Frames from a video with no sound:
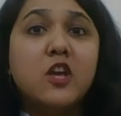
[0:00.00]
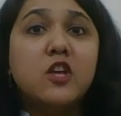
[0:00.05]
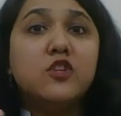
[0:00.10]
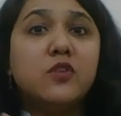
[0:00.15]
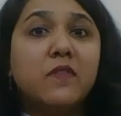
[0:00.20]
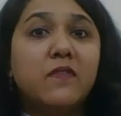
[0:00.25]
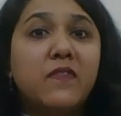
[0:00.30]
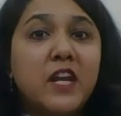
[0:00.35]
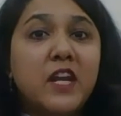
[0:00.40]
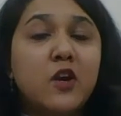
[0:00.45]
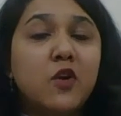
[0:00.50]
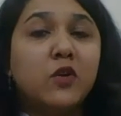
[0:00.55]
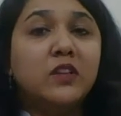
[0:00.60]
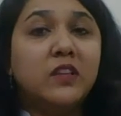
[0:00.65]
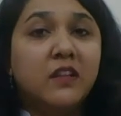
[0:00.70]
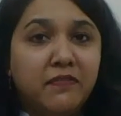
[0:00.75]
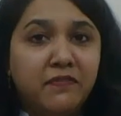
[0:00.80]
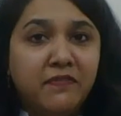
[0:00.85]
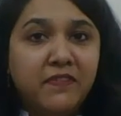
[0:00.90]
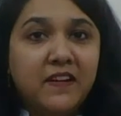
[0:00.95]
so we know
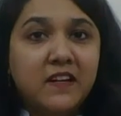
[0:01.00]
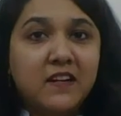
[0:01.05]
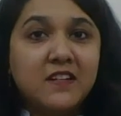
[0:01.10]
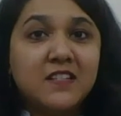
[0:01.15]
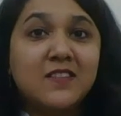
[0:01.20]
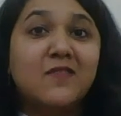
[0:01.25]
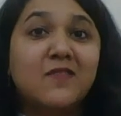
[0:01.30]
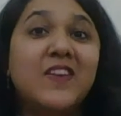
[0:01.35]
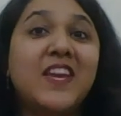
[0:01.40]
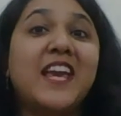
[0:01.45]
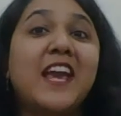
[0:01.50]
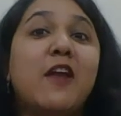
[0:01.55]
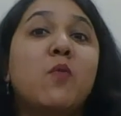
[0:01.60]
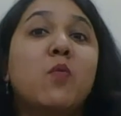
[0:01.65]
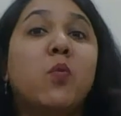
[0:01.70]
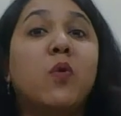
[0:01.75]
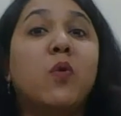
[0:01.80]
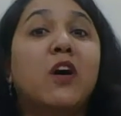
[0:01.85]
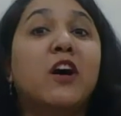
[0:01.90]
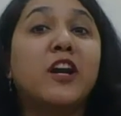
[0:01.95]
the fillers, we
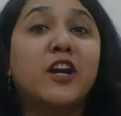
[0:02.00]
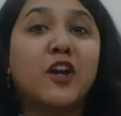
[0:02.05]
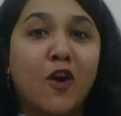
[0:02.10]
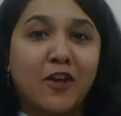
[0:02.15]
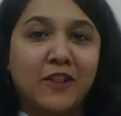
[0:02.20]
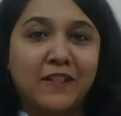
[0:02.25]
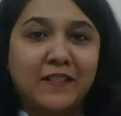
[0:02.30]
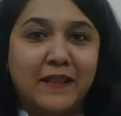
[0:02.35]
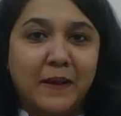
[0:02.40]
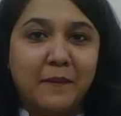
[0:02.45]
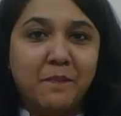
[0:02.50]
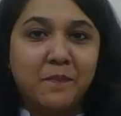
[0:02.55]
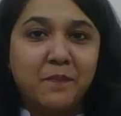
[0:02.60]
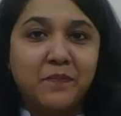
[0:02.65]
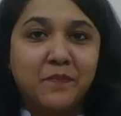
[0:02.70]
can work on them.